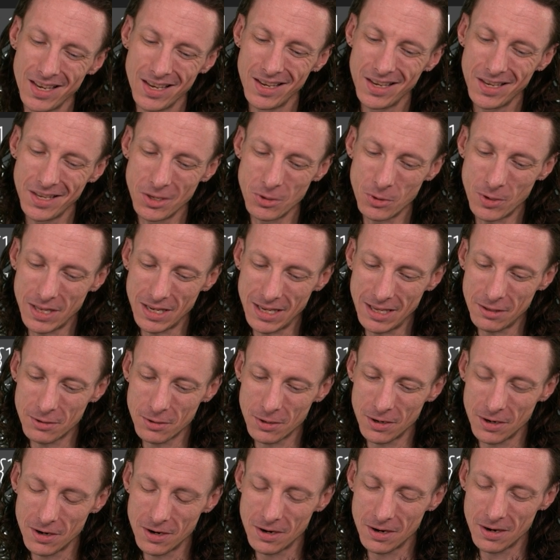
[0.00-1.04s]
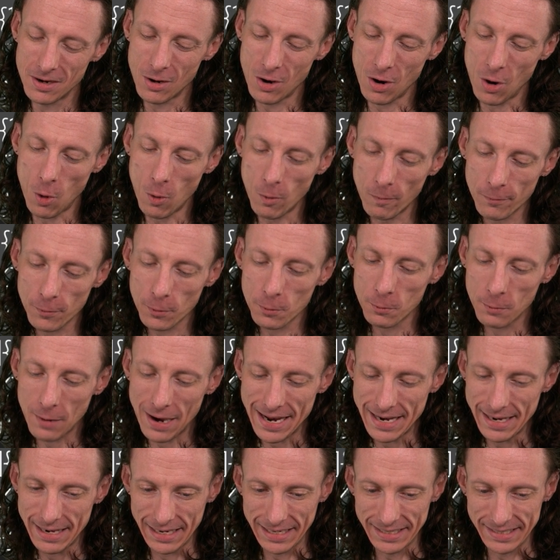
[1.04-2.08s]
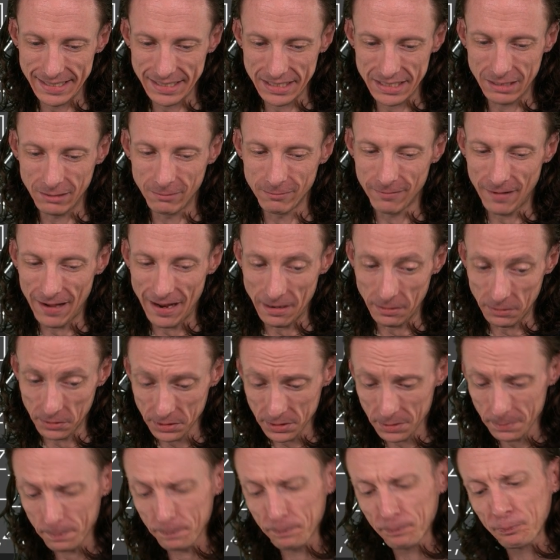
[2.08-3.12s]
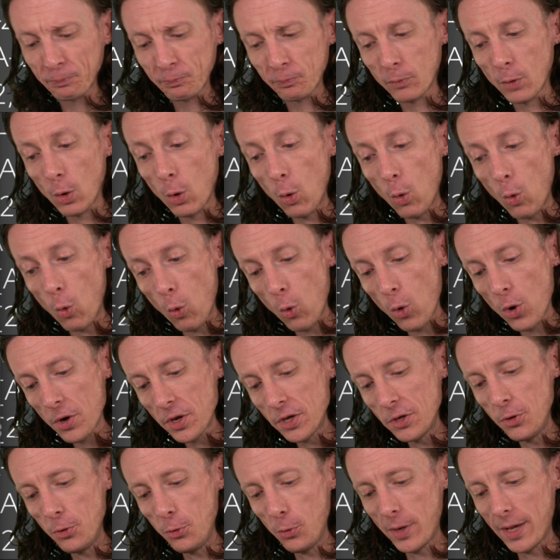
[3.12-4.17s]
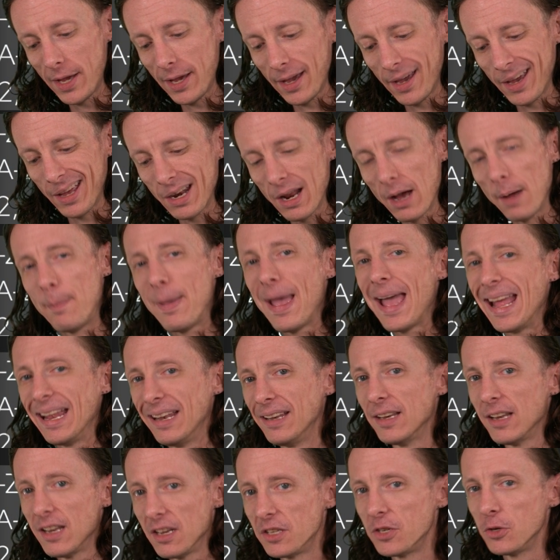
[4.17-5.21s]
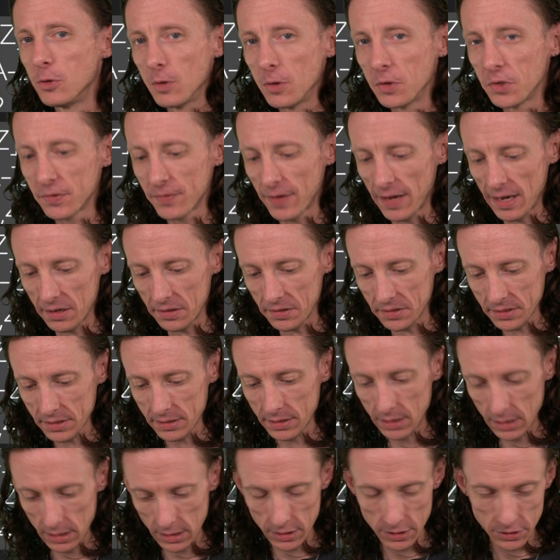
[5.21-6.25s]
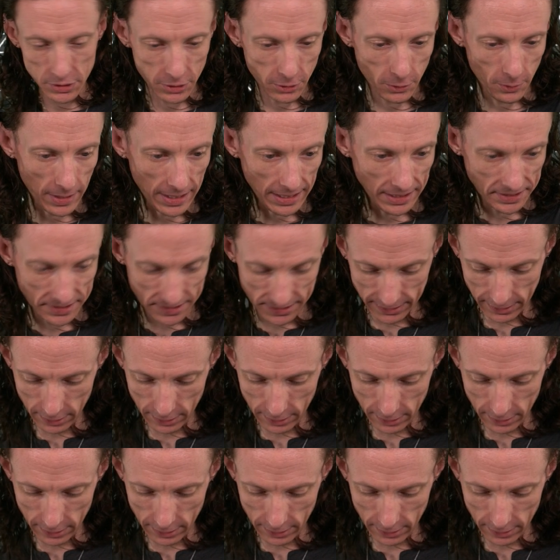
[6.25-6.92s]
either overwrite existing files or you can append to those files. So this